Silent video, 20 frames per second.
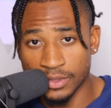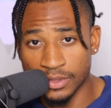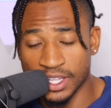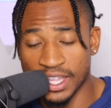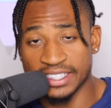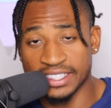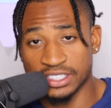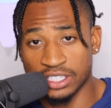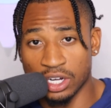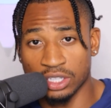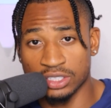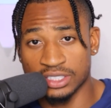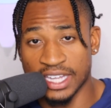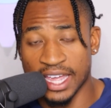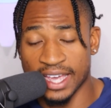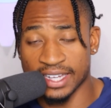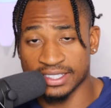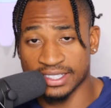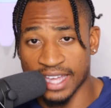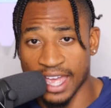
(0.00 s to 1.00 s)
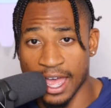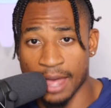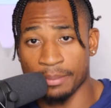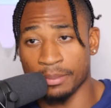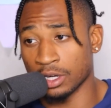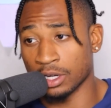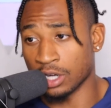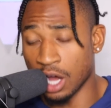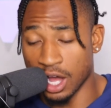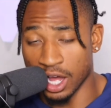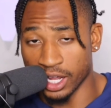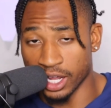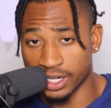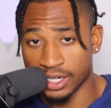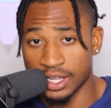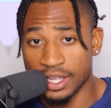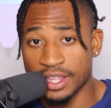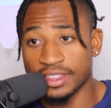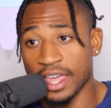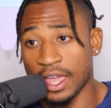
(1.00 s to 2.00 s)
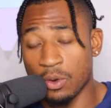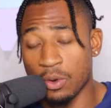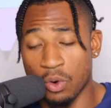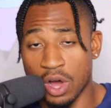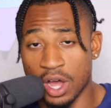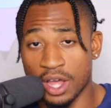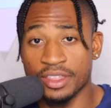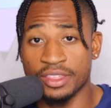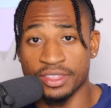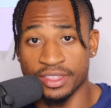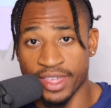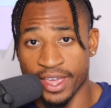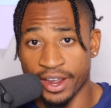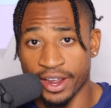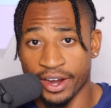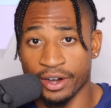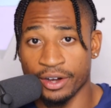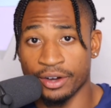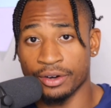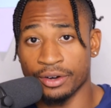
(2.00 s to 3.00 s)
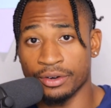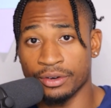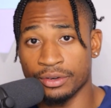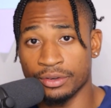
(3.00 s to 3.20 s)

that SALT tax cap gone. They want their